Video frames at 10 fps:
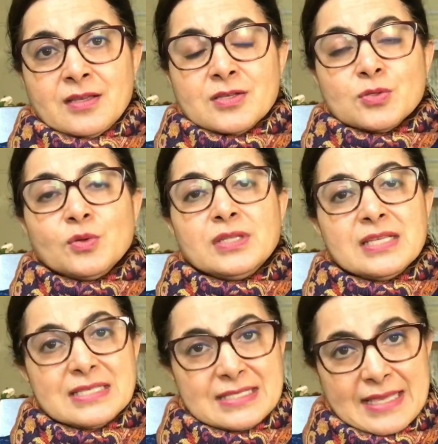So
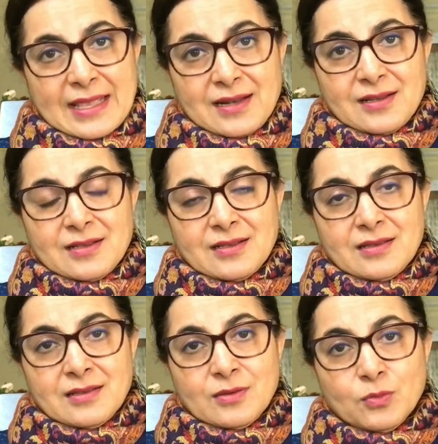this cell,
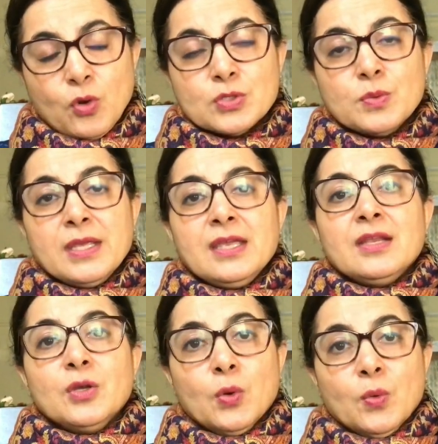what we
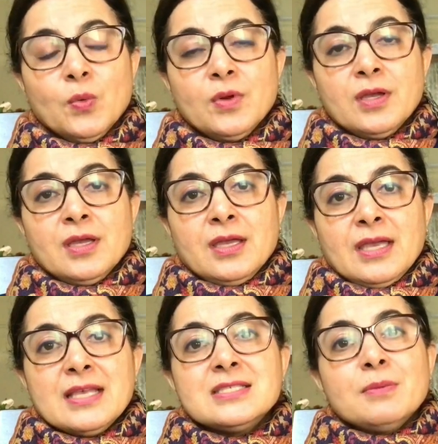know,
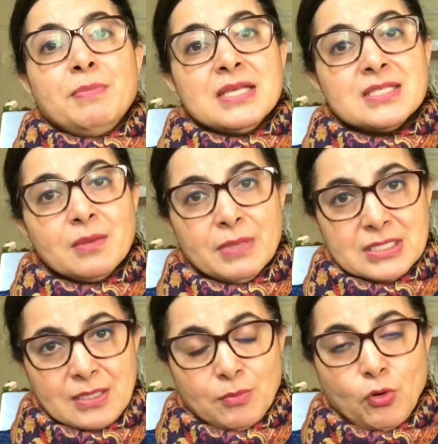is the basic
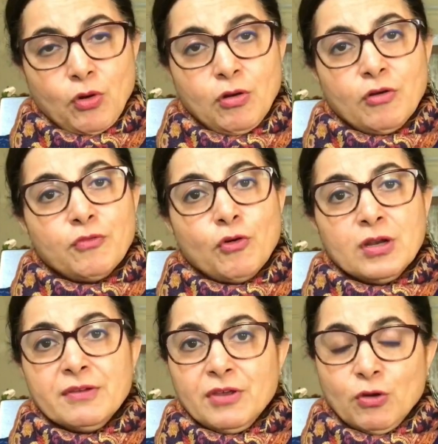building block of all
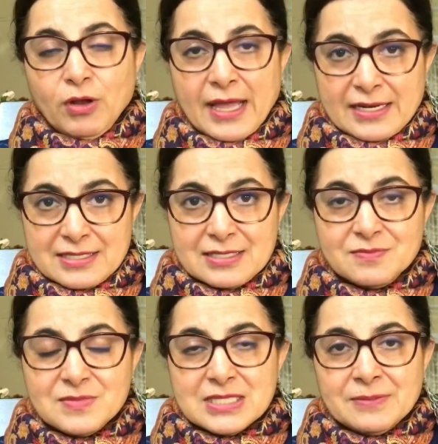living
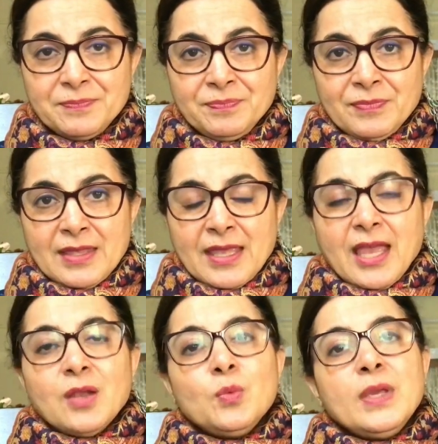organisms
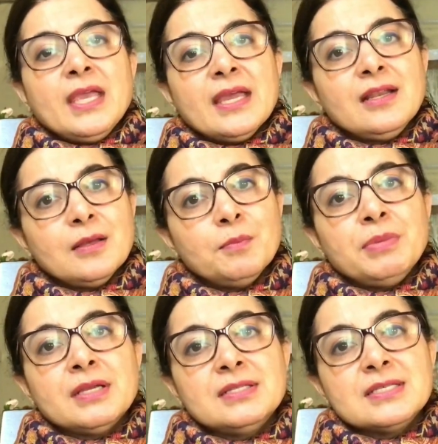and we can
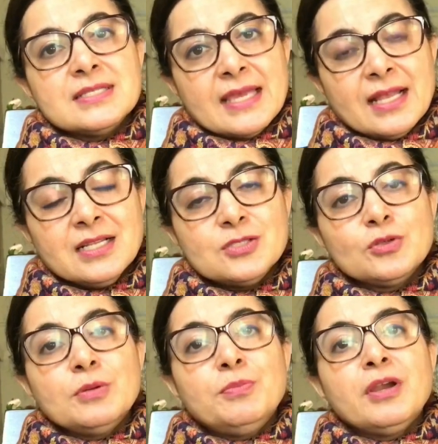compare this cell to
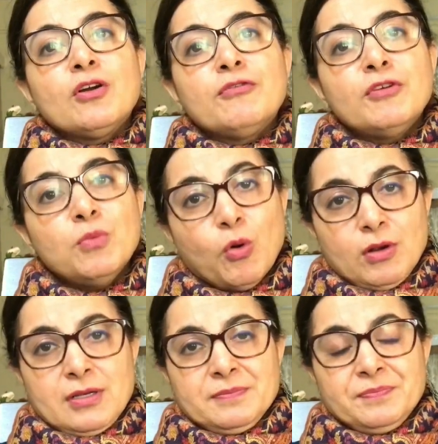the brick of a wall.